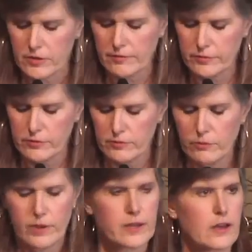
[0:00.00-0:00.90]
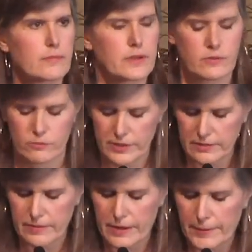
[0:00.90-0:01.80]
the governor would wake up and
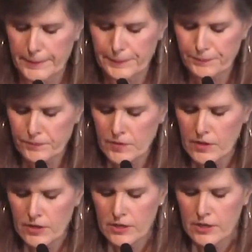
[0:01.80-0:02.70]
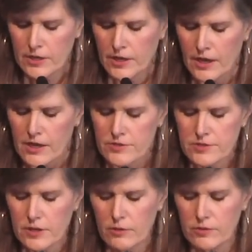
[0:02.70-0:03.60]
read about.
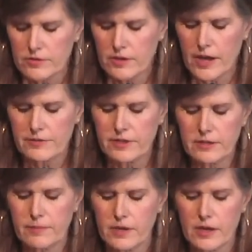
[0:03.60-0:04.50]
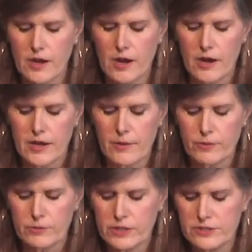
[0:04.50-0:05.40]
So I think
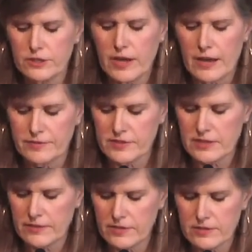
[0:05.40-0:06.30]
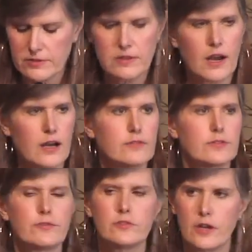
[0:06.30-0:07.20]
we do have to send this
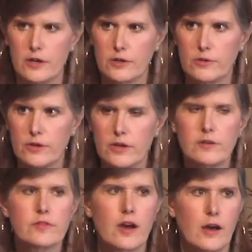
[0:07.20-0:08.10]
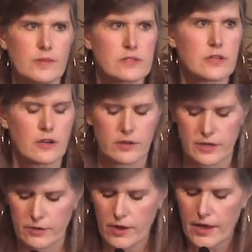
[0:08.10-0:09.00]
lava flow of
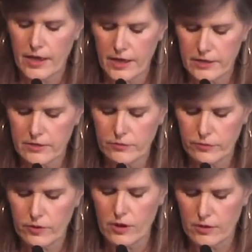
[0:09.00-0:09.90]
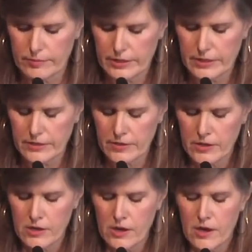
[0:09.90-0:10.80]
commentary heading for Albany.
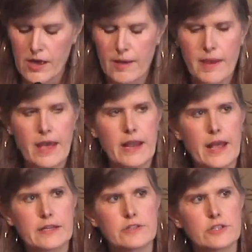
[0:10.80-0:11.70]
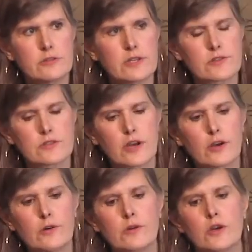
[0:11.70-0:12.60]
And in doing
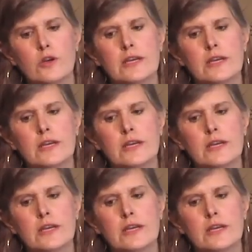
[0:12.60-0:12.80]
so,